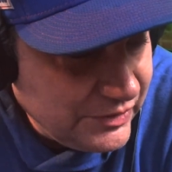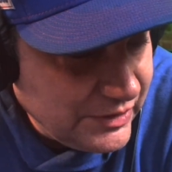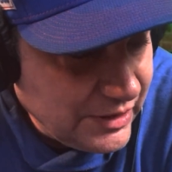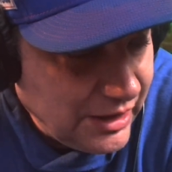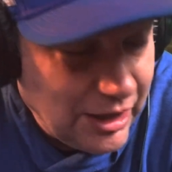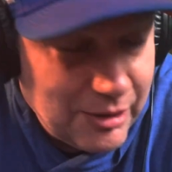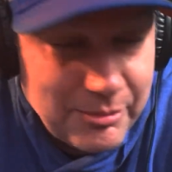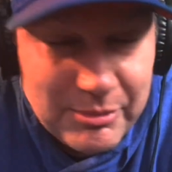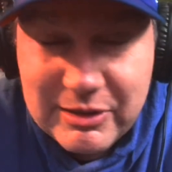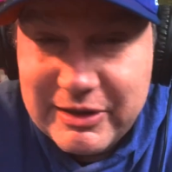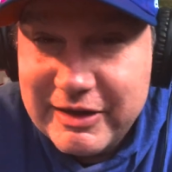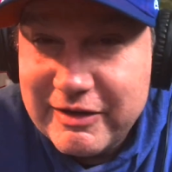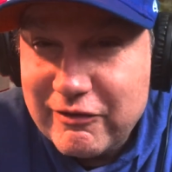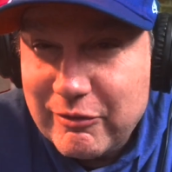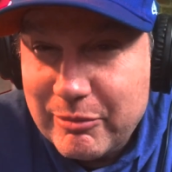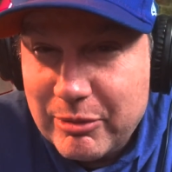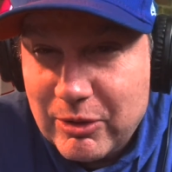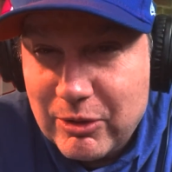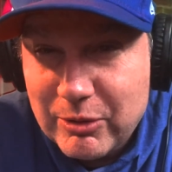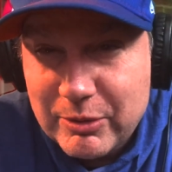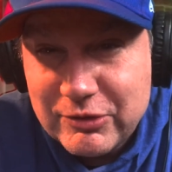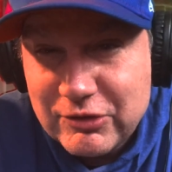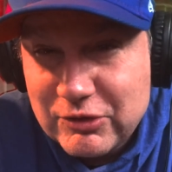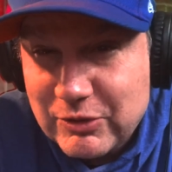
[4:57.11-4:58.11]

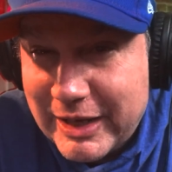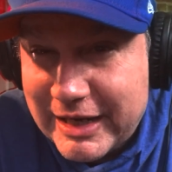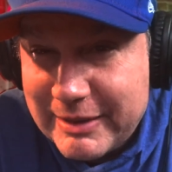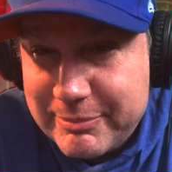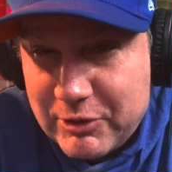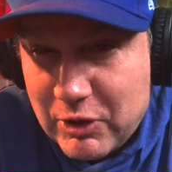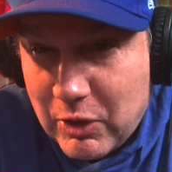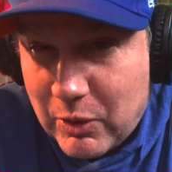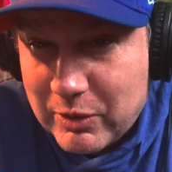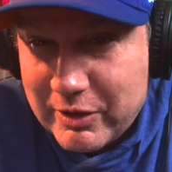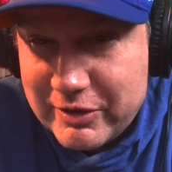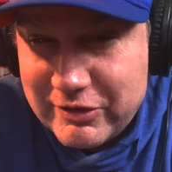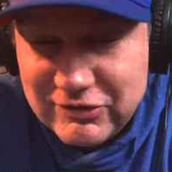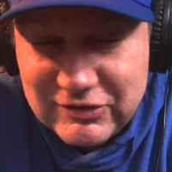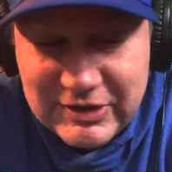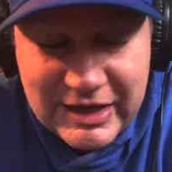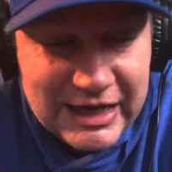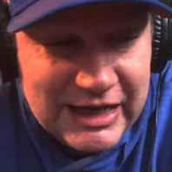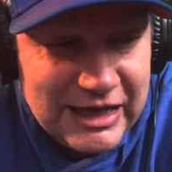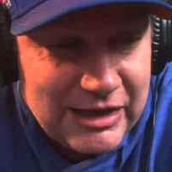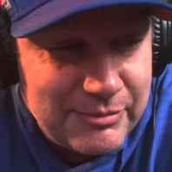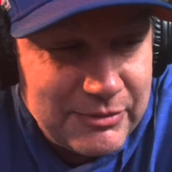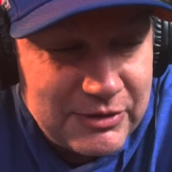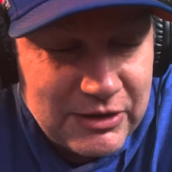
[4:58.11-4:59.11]
Unbelievable. It was great going to the
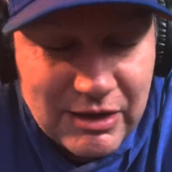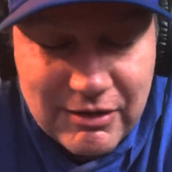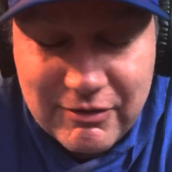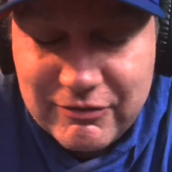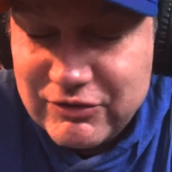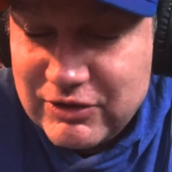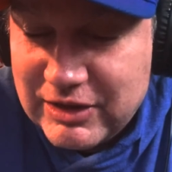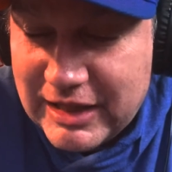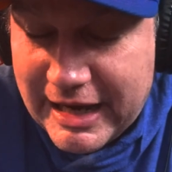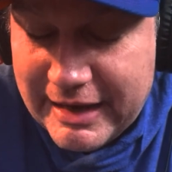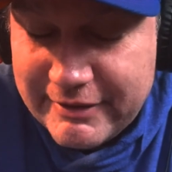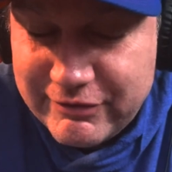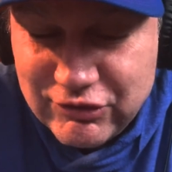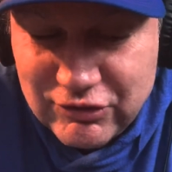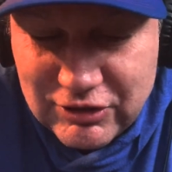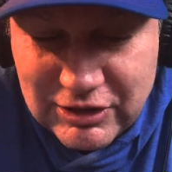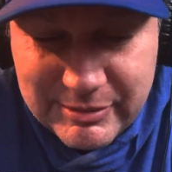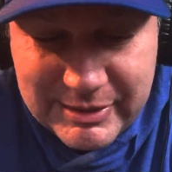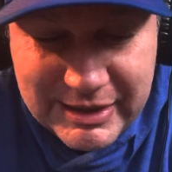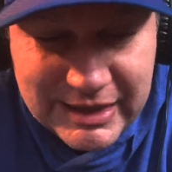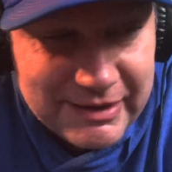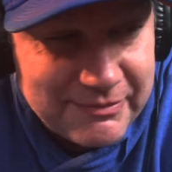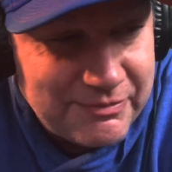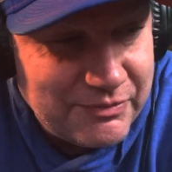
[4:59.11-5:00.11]
stadium. Loved live
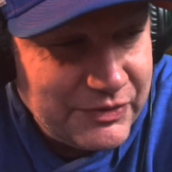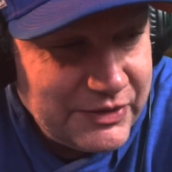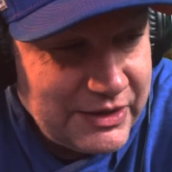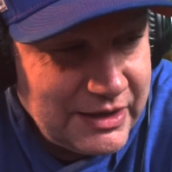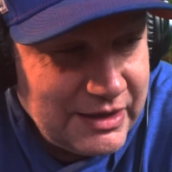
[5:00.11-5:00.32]
streaming it.